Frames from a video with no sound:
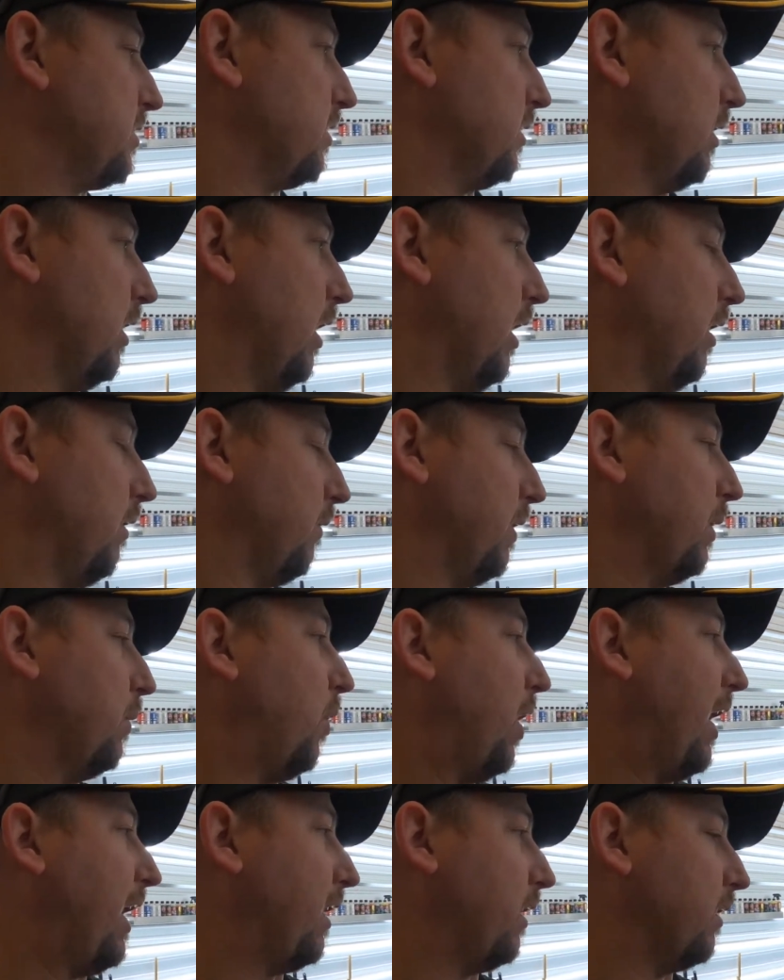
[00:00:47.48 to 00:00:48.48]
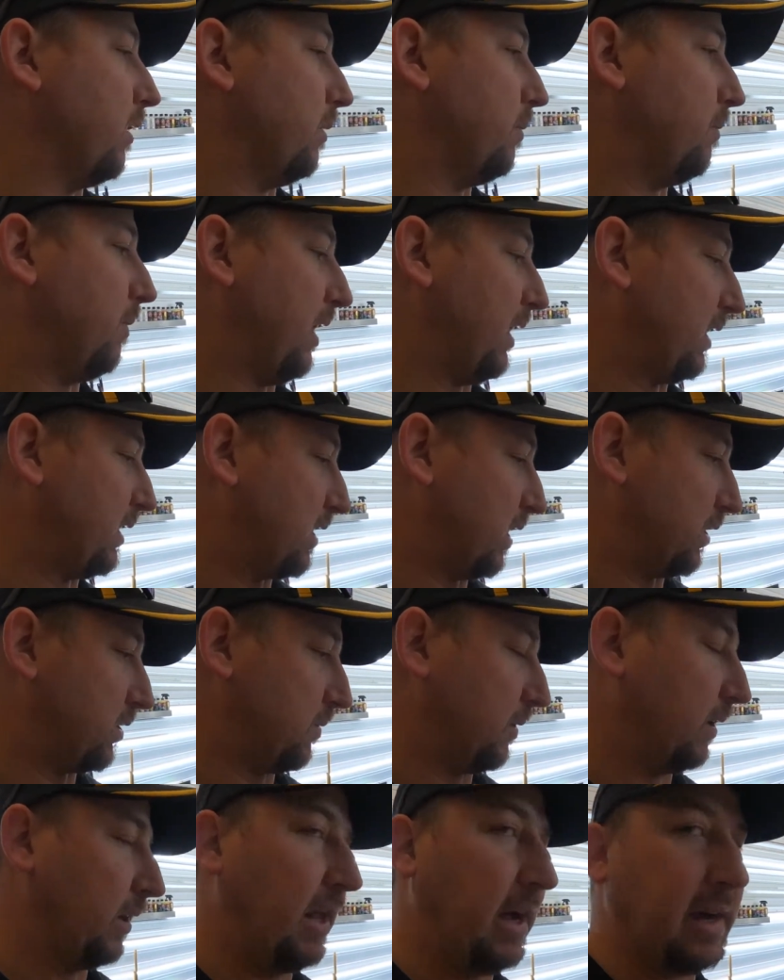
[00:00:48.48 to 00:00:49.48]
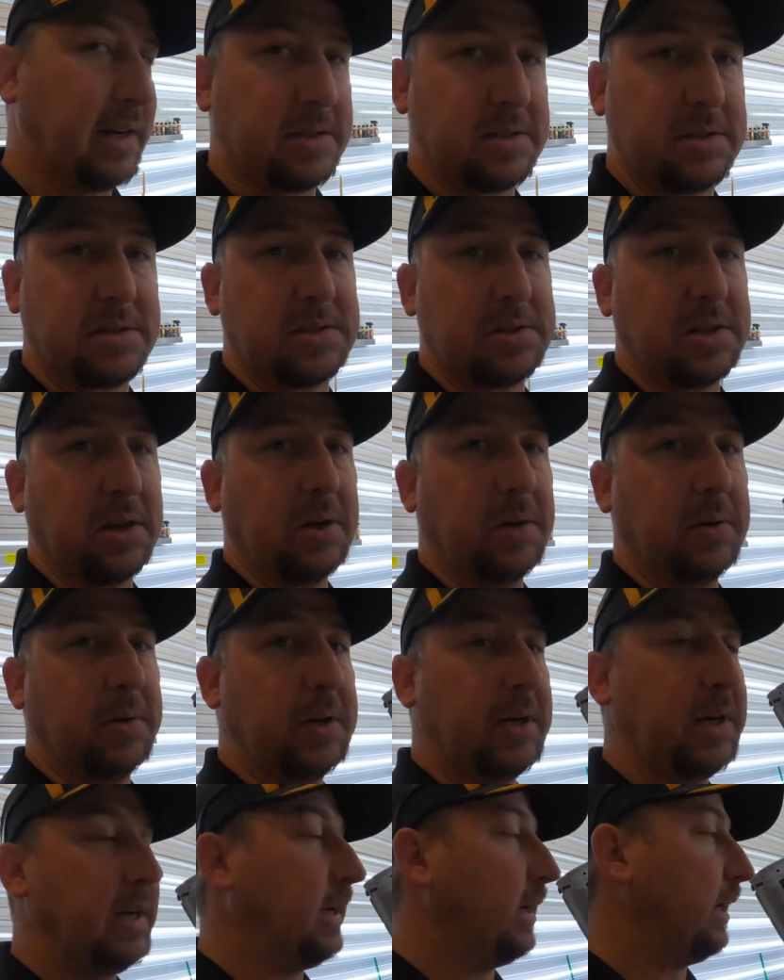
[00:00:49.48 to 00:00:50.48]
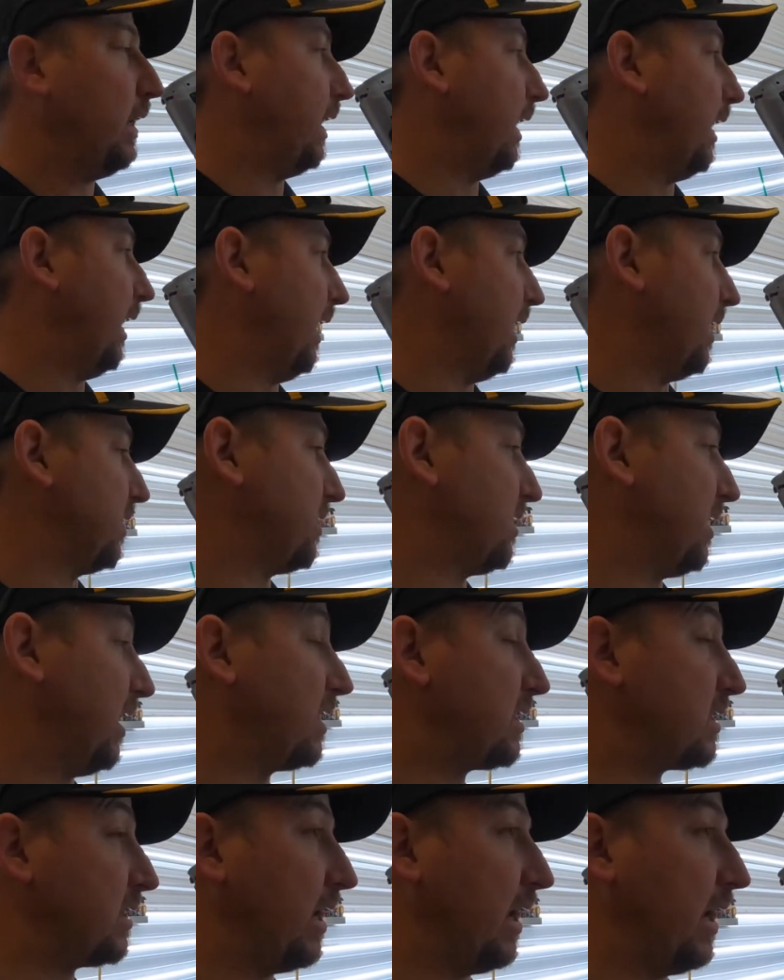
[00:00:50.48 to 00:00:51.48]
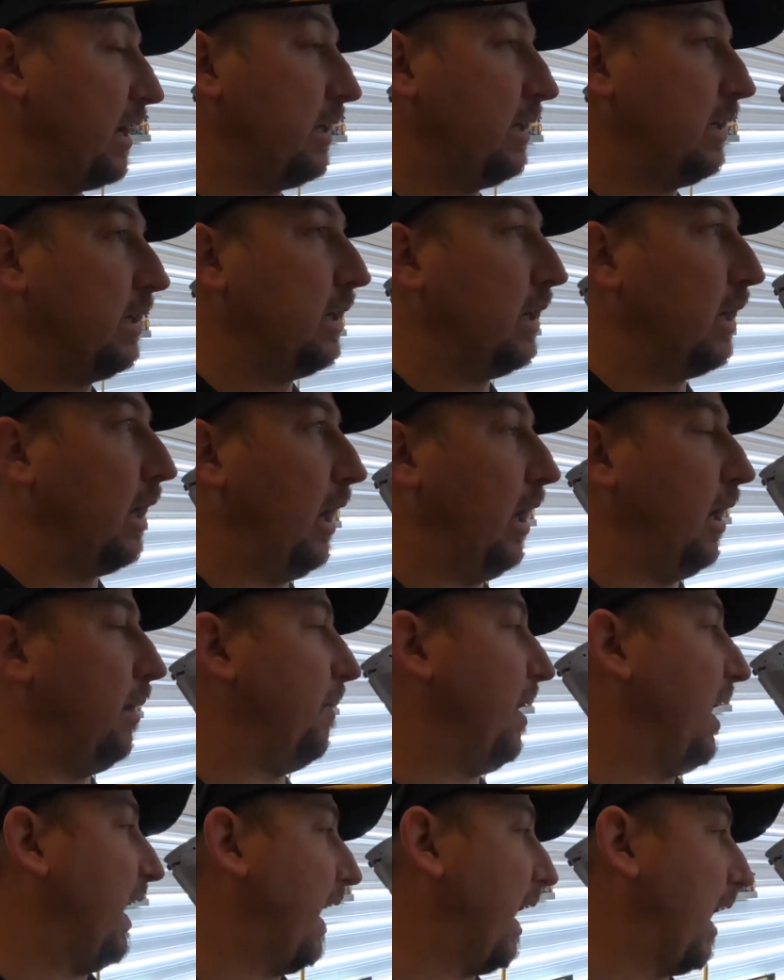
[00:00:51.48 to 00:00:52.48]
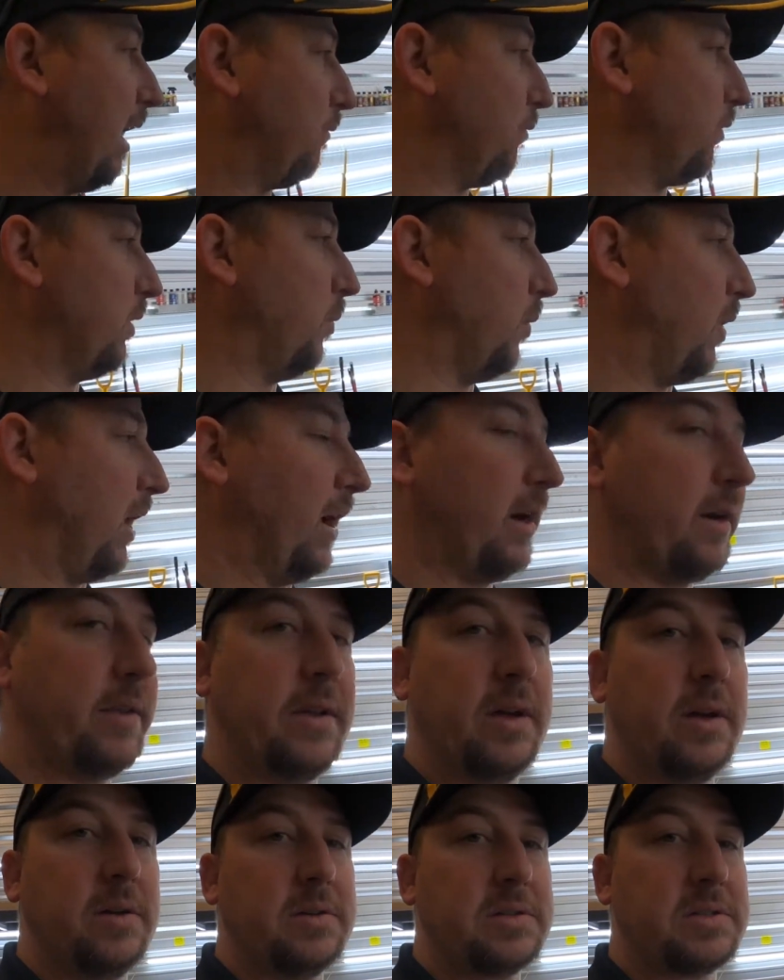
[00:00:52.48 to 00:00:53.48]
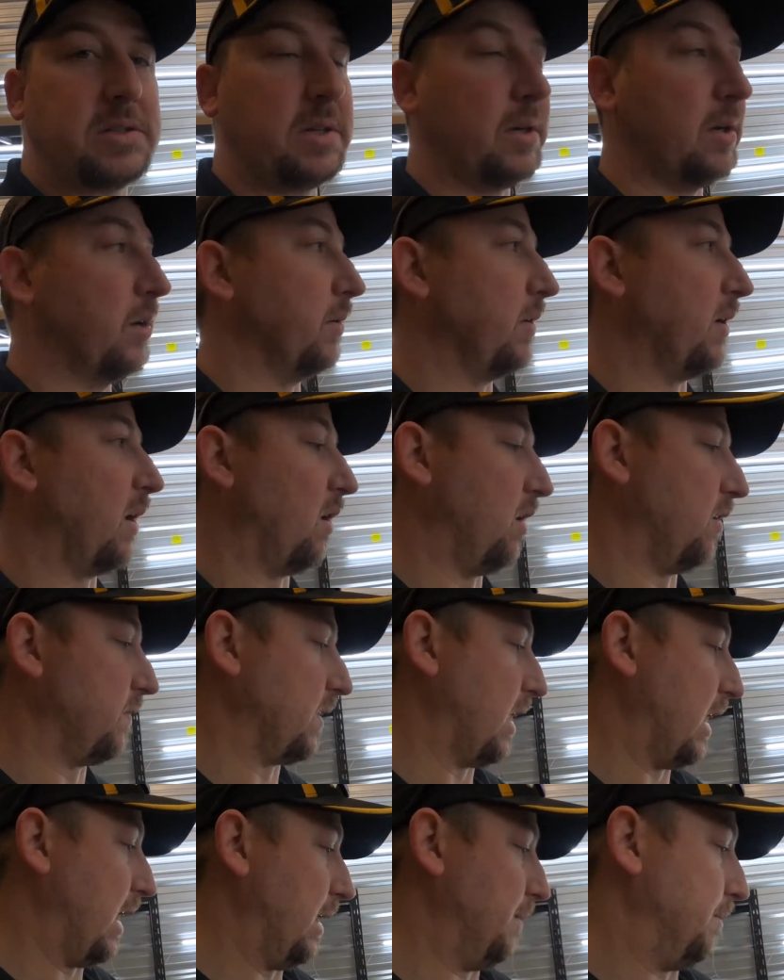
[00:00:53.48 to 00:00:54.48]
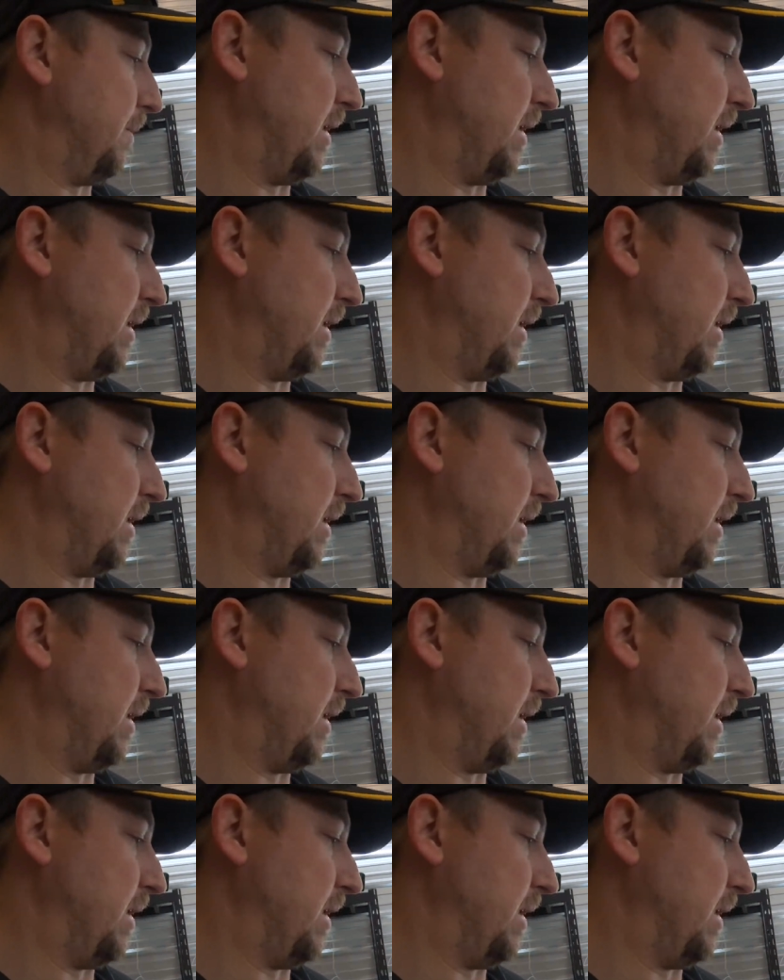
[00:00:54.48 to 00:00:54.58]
rewired my accessory lights, so since then I have rewired those. So now I've got